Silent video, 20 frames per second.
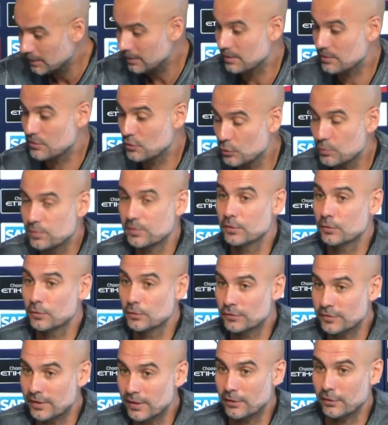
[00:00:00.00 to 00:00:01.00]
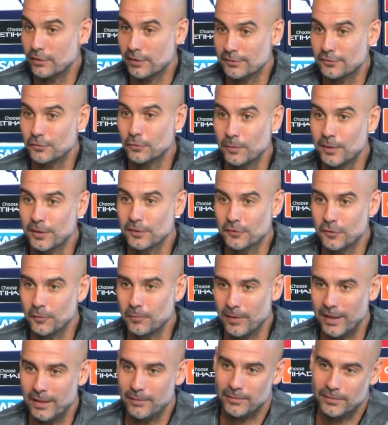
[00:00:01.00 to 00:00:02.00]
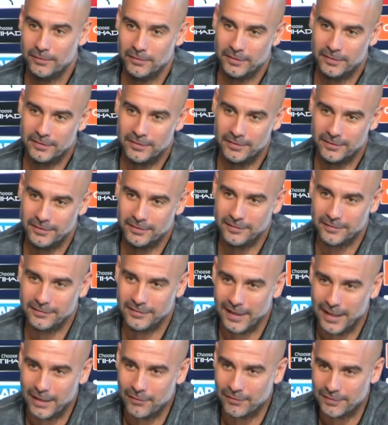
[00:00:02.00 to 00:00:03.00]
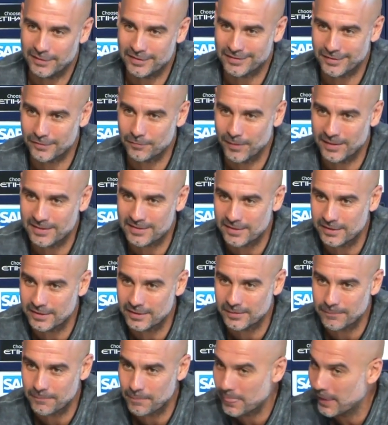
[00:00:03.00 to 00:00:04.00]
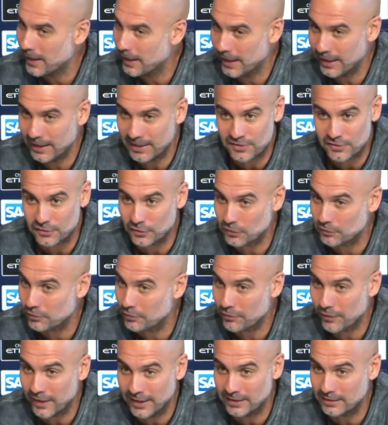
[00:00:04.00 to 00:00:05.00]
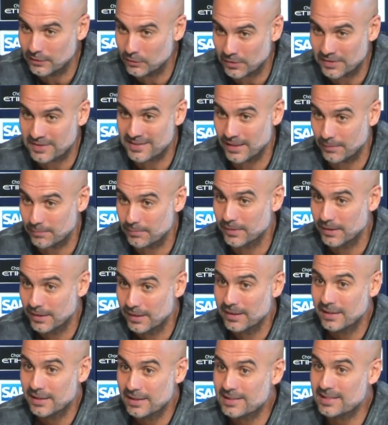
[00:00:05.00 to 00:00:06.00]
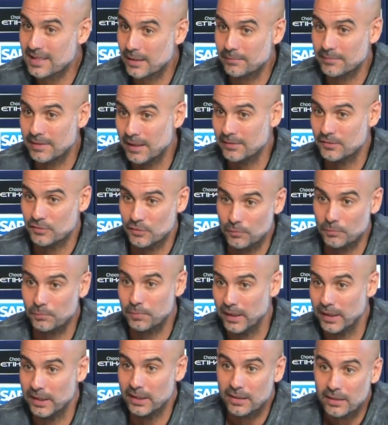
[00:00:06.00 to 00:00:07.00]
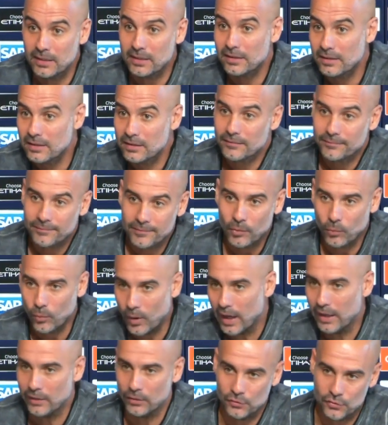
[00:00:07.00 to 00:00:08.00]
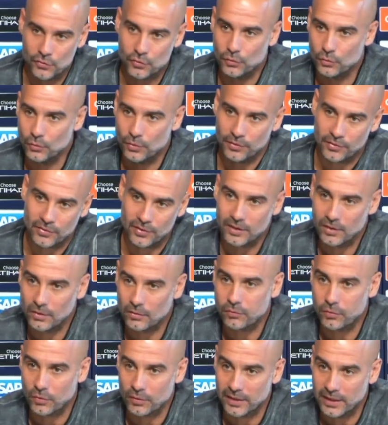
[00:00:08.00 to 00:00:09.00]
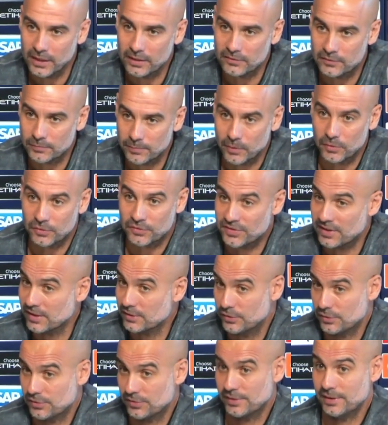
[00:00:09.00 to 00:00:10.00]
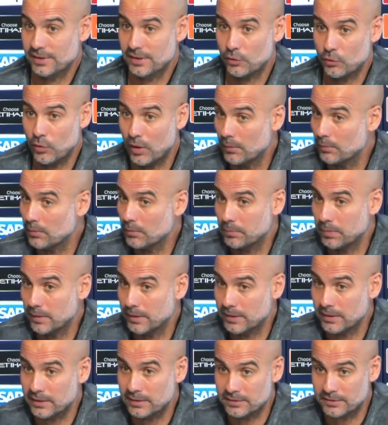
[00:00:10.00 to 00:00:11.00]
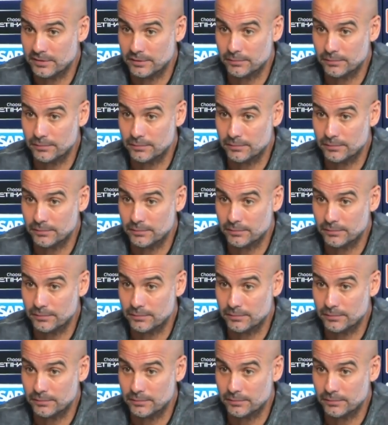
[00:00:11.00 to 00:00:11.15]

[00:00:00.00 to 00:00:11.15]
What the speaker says: the substitute Sergio has to be at top level, that the level deserves Man City. And it's not fine to accept sometimes on play one or two or three or four games, because Sergio is an incredible player.